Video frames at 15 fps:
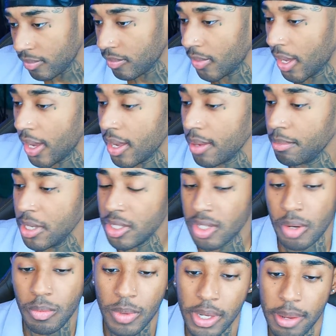it could be
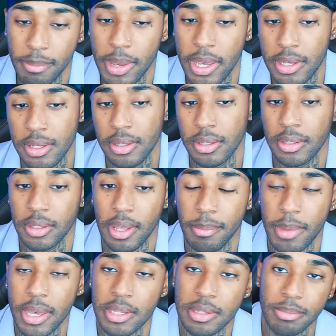someone that makes that
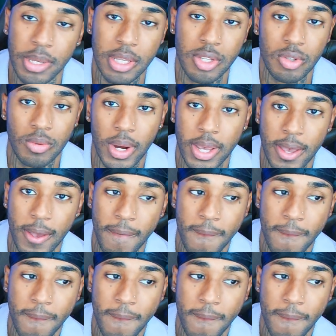makes beats right